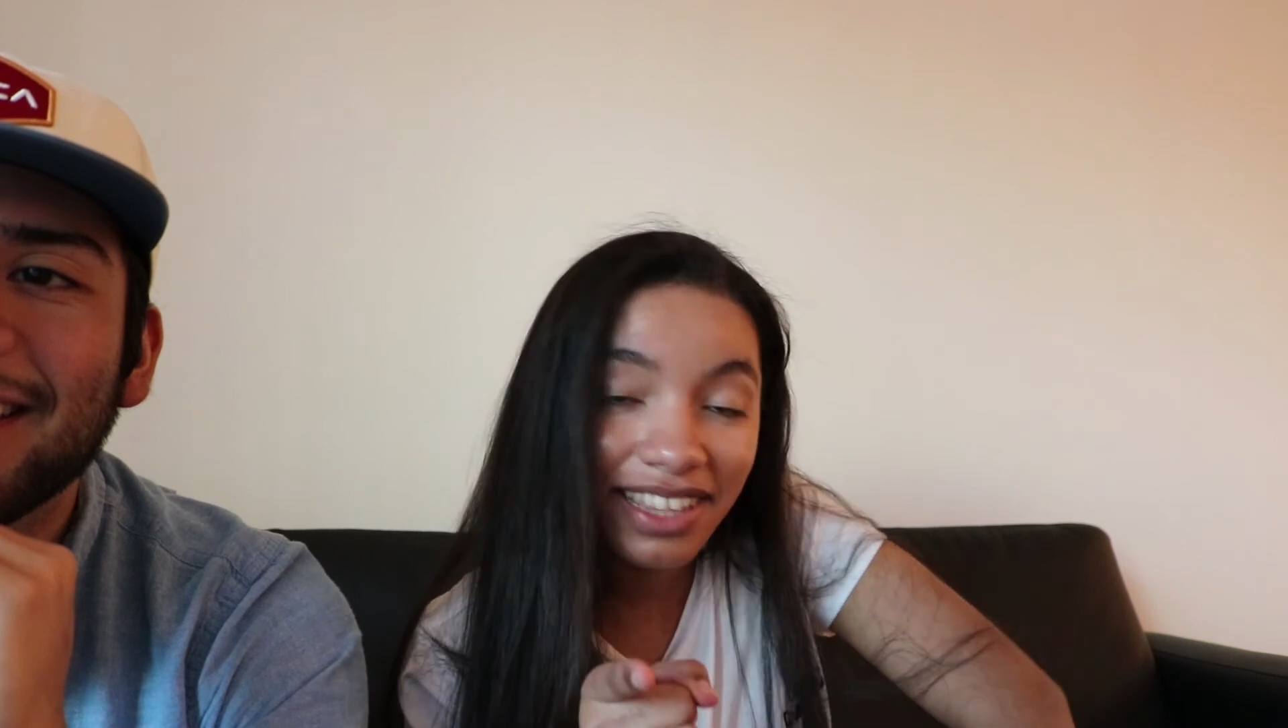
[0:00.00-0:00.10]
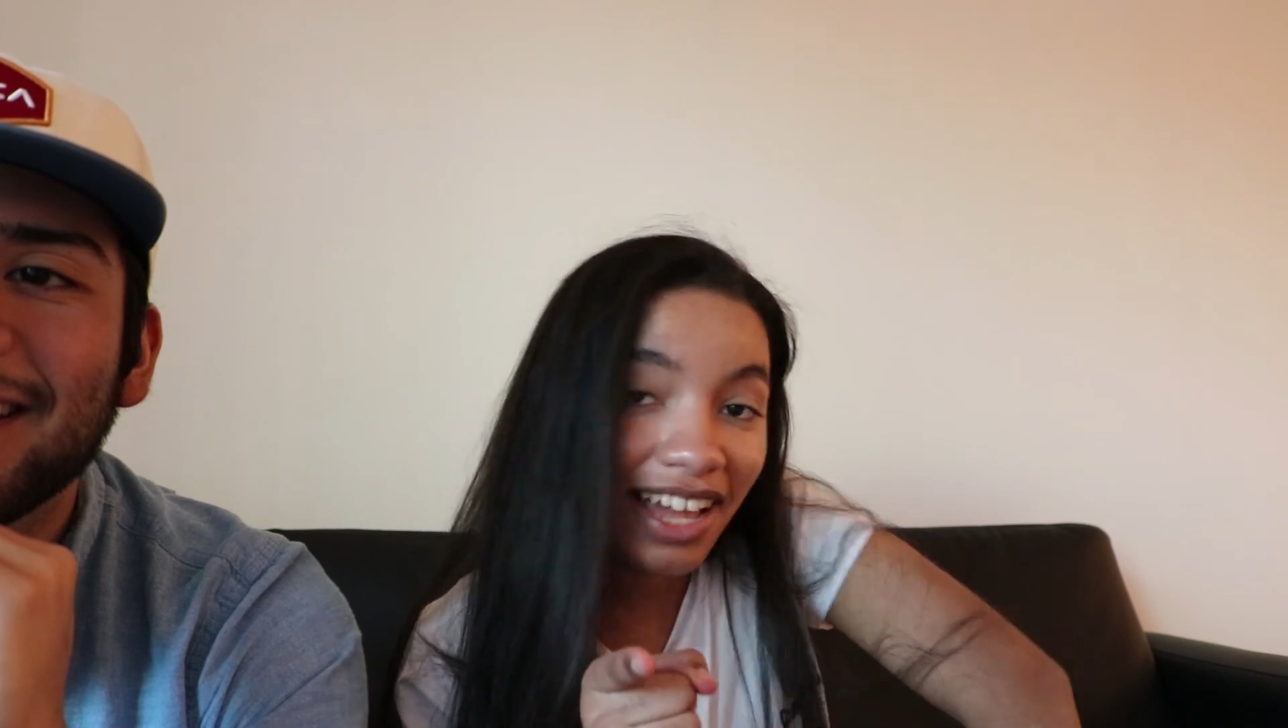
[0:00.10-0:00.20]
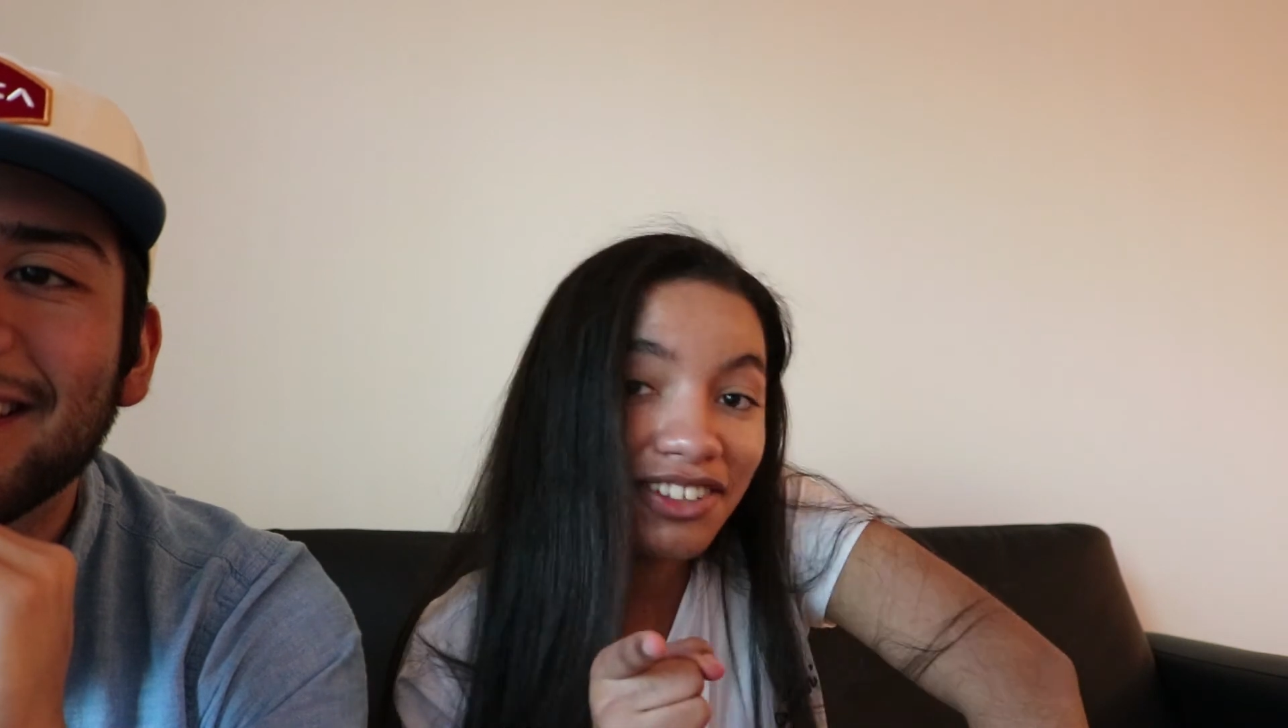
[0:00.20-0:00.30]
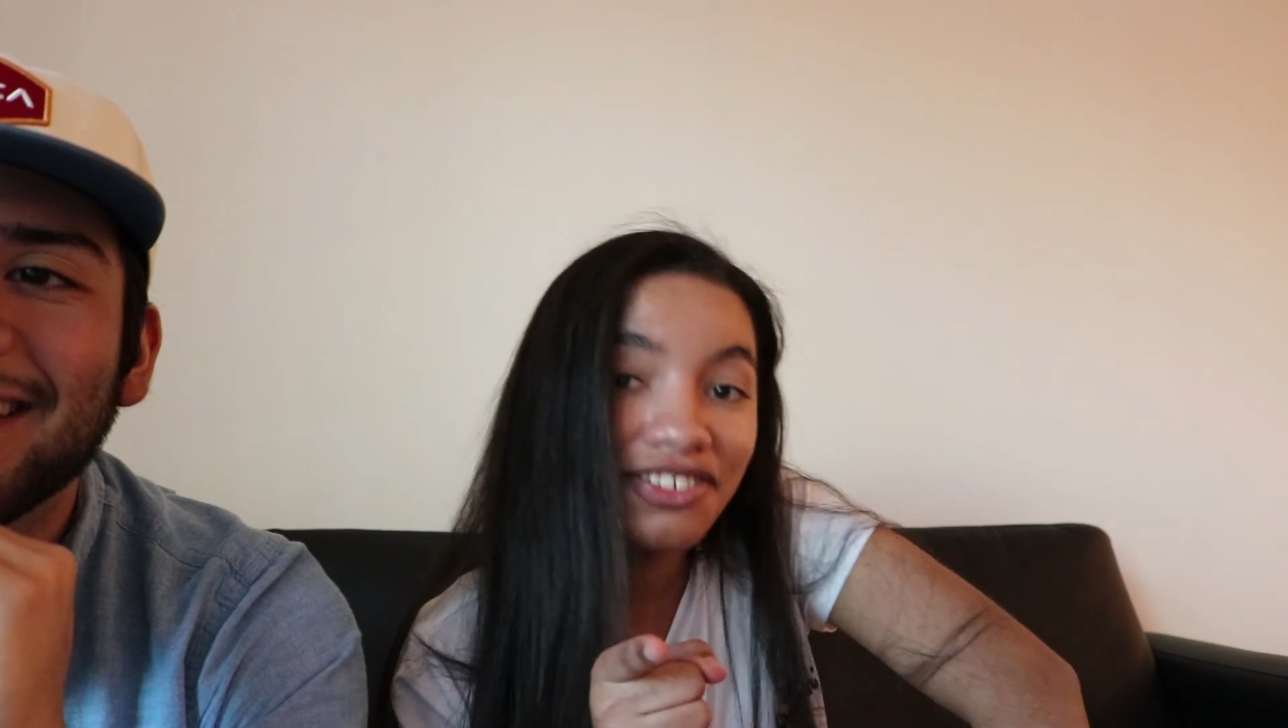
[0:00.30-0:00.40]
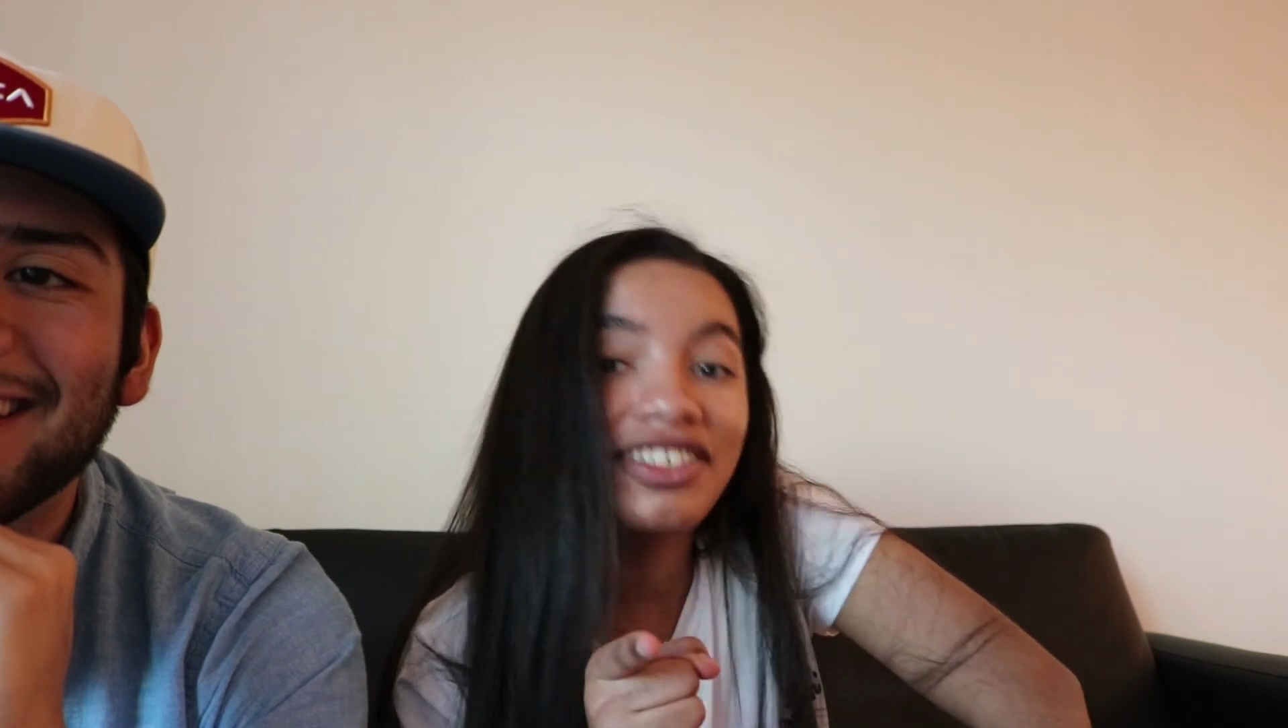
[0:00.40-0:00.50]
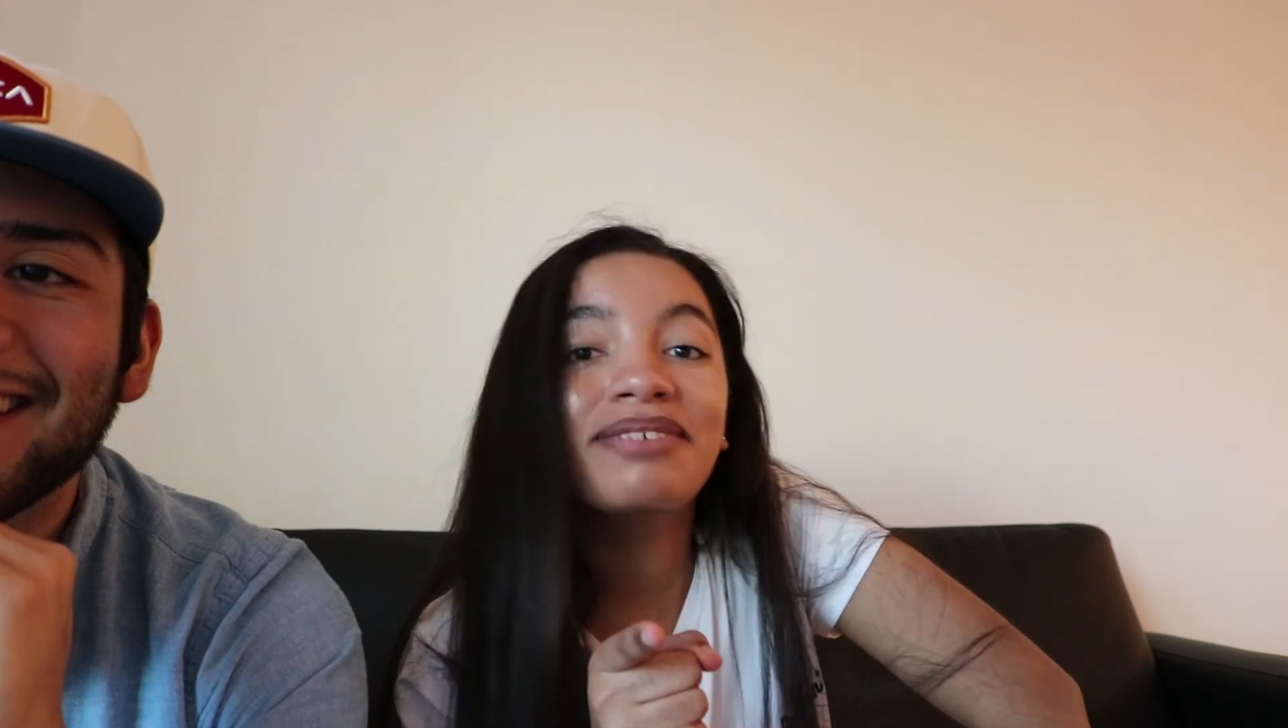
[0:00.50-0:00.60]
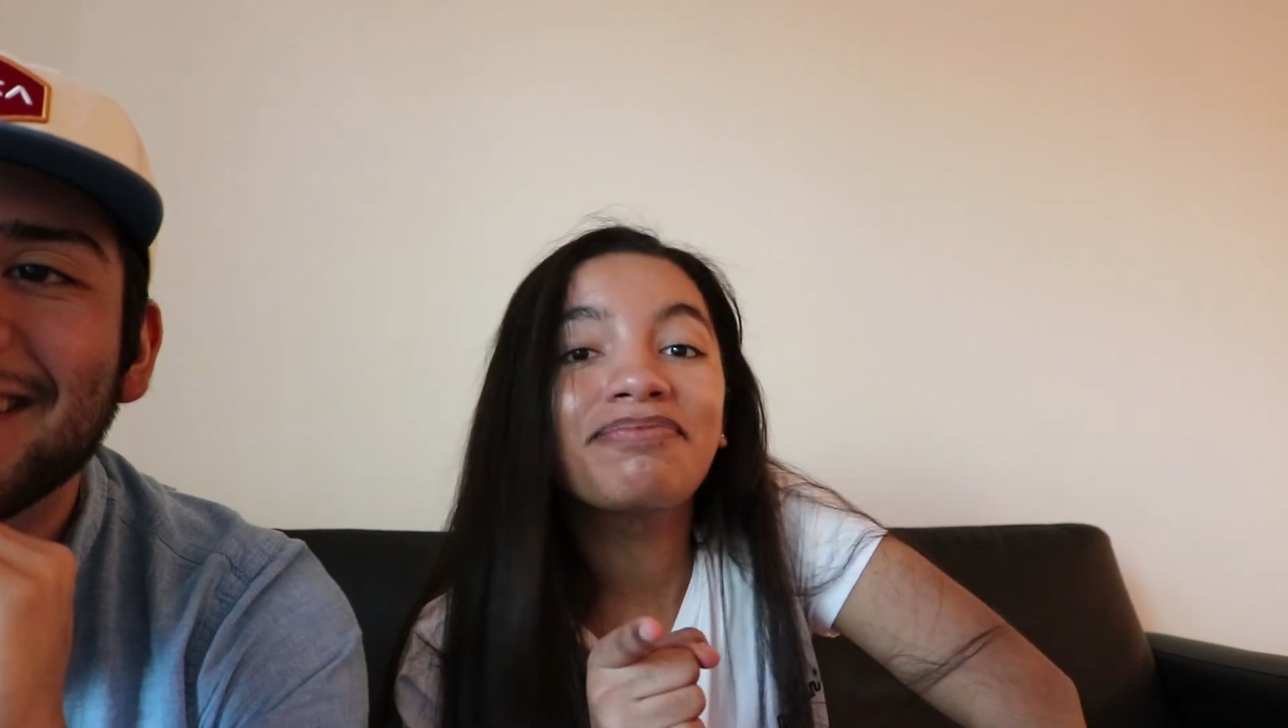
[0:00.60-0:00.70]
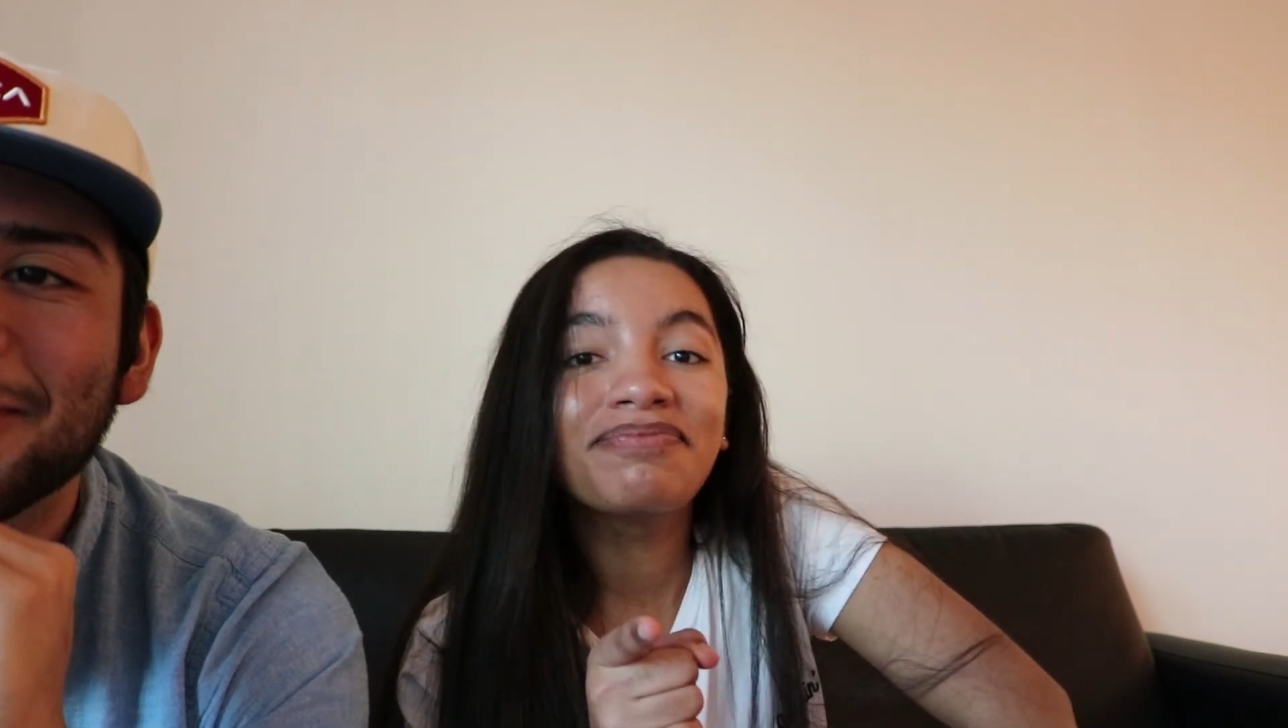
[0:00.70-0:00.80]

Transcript: that dream.